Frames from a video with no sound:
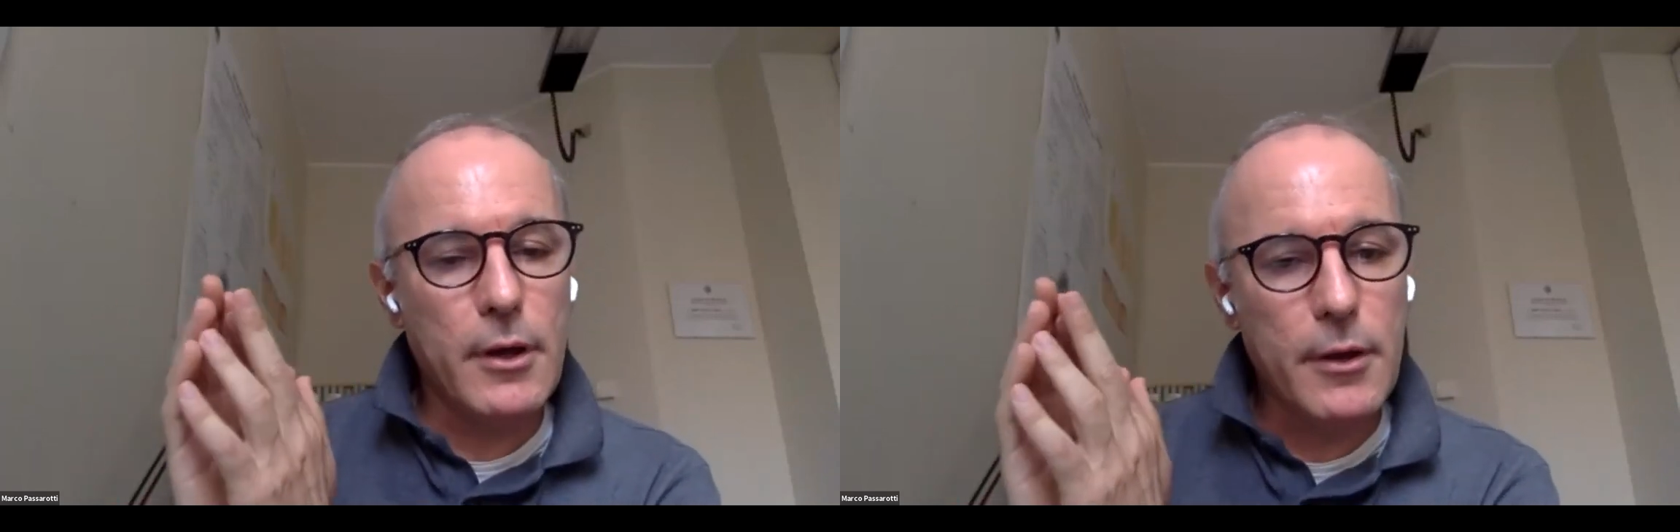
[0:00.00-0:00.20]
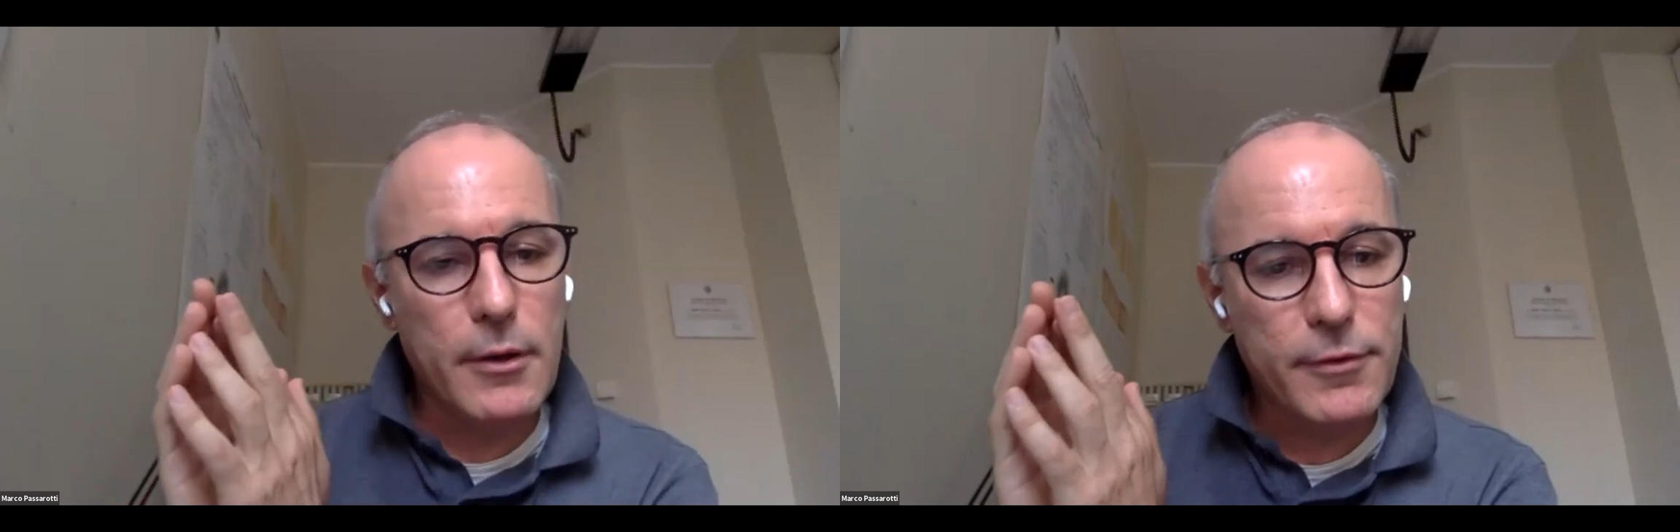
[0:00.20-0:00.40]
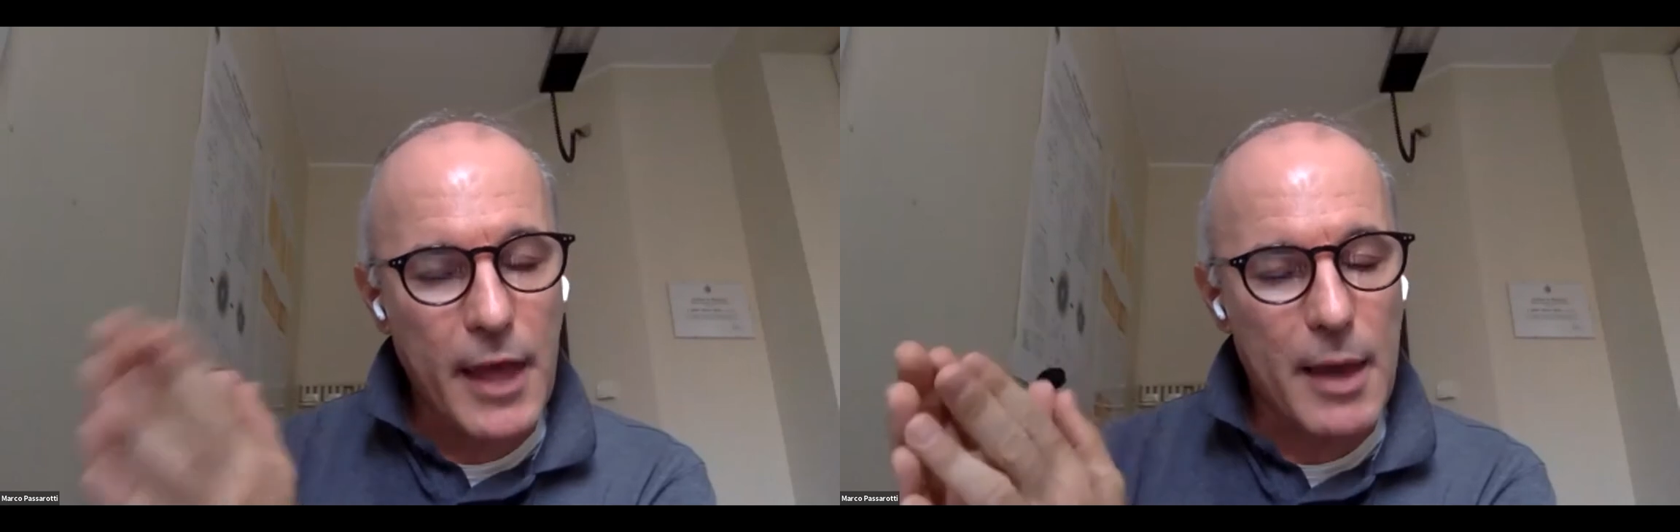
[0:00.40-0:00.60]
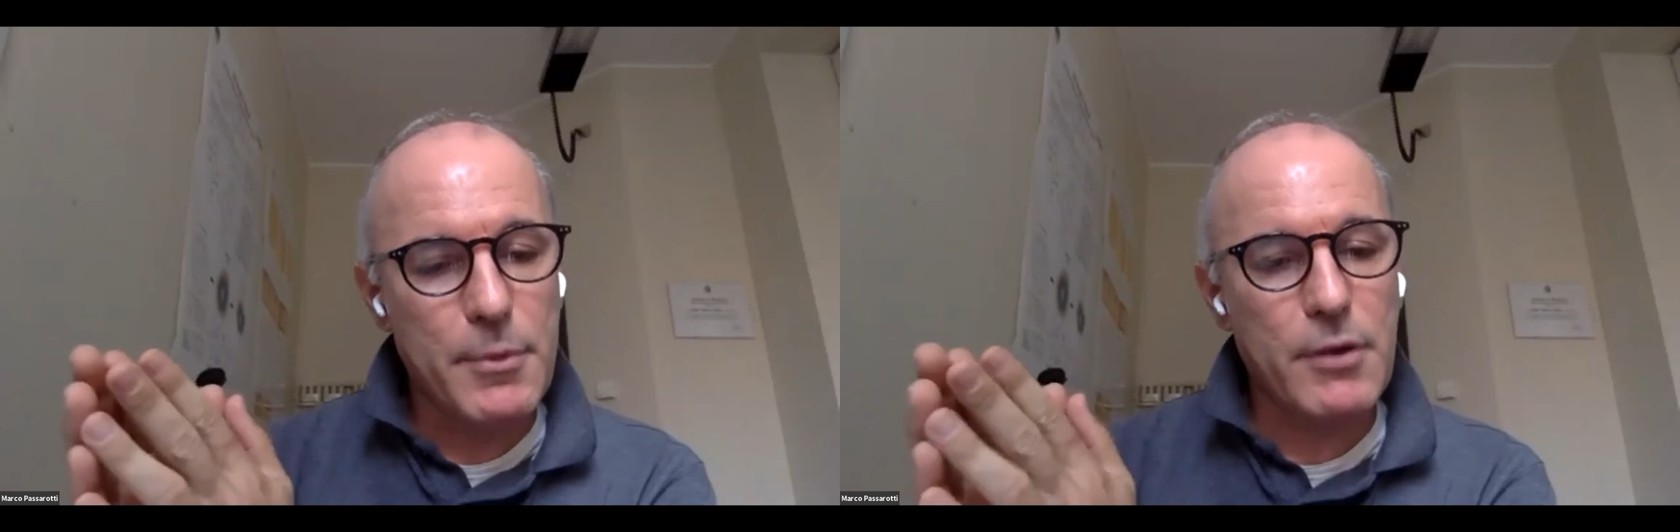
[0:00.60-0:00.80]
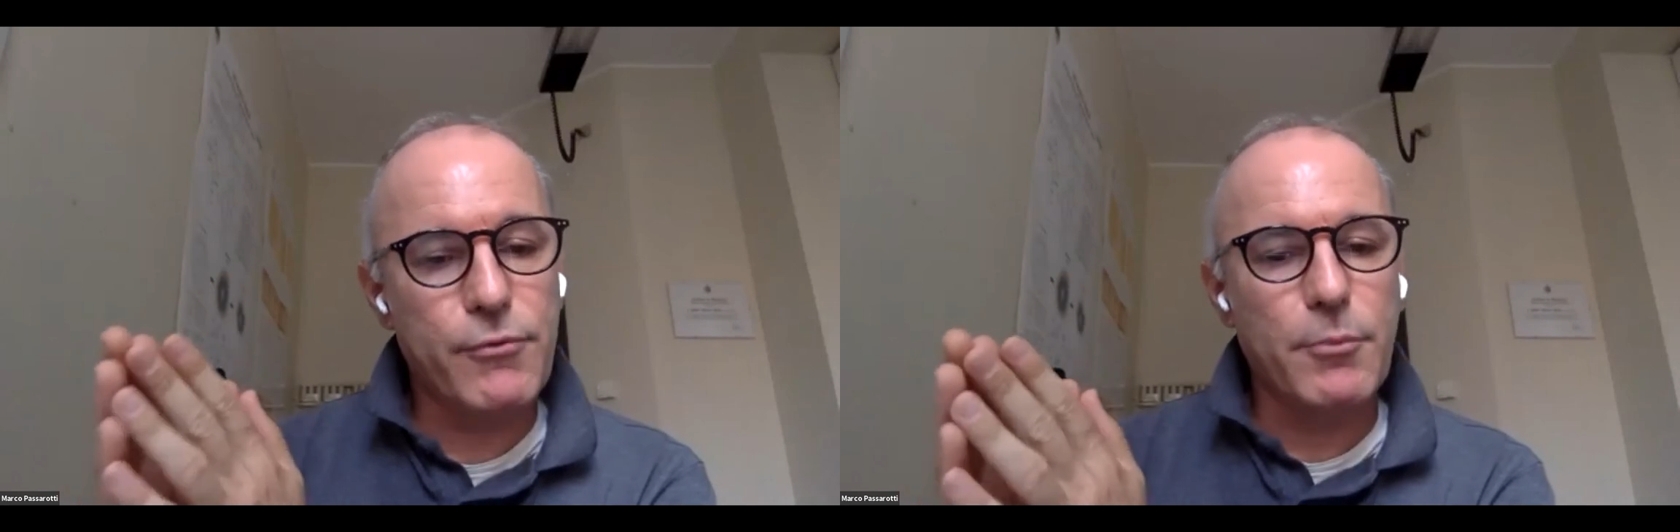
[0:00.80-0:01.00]
uh,
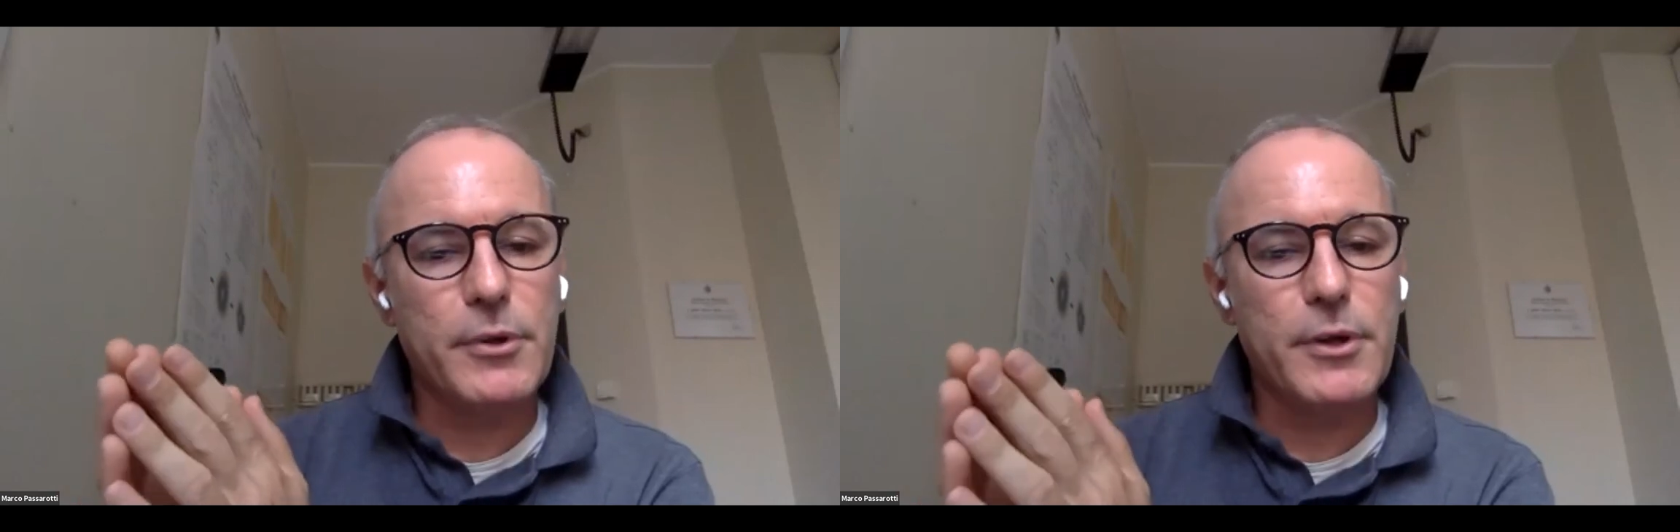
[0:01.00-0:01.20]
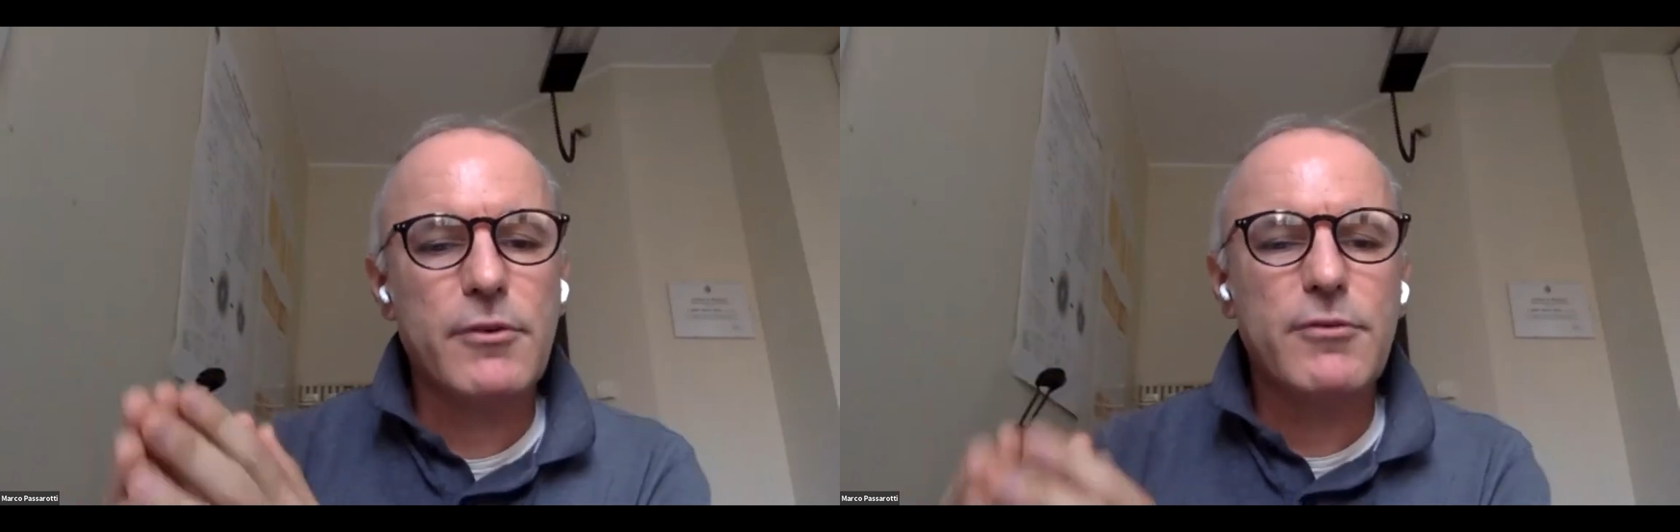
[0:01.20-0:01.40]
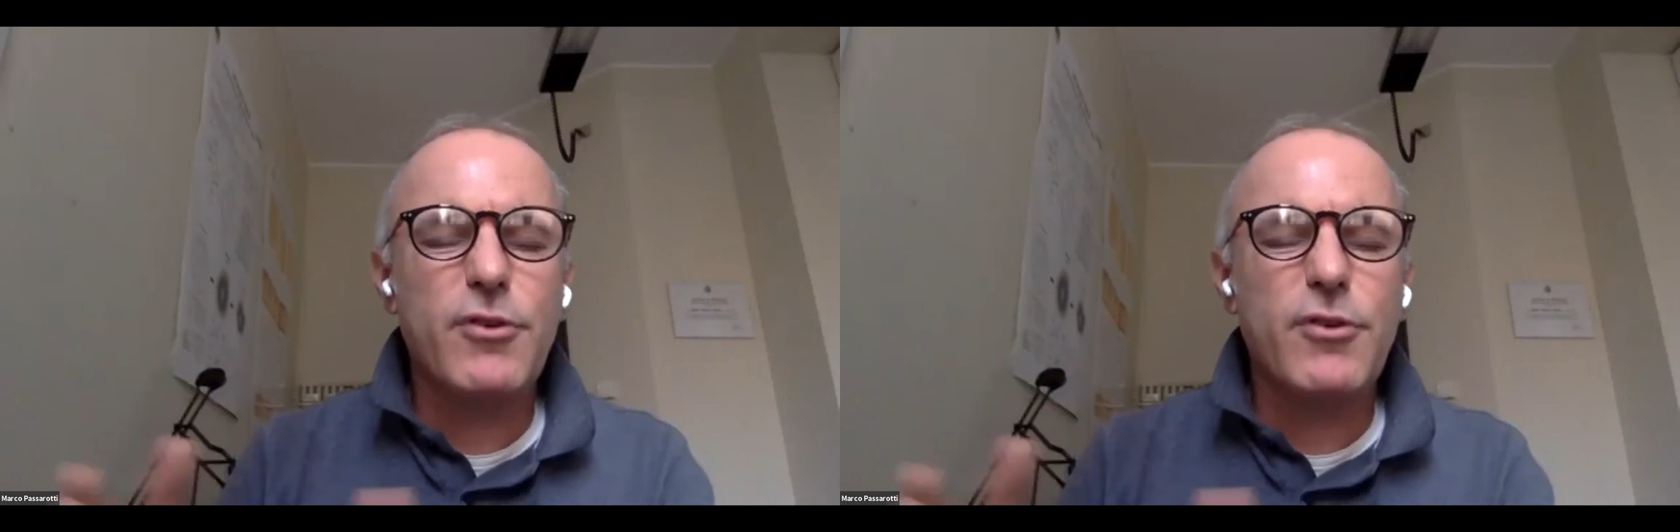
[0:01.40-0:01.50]
stemming from this.